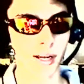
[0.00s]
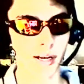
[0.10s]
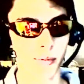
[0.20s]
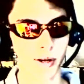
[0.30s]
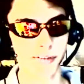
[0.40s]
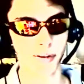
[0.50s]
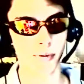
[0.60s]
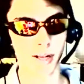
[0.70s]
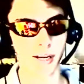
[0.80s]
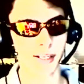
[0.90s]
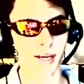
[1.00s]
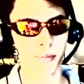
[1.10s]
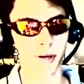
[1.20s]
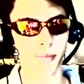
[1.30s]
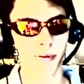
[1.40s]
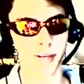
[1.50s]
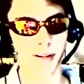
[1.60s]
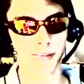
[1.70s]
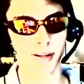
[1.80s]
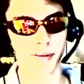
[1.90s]
Anyway, so yeah, minimum
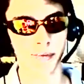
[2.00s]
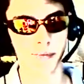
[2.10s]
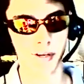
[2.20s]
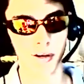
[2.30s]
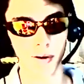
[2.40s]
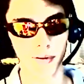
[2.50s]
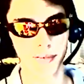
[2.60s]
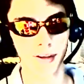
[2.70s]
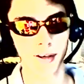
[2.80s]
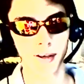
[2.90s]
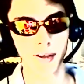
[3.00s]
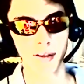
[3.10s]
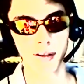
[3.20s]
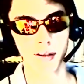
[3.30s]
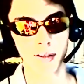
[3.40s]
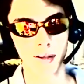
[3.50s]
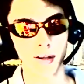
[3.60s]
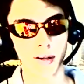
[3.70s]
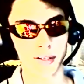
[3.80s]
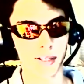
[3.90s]
10,000 videos
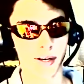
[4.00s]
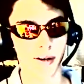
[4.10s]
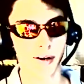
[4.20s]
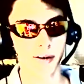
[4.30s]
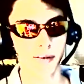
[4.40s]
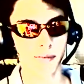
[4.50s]
a year.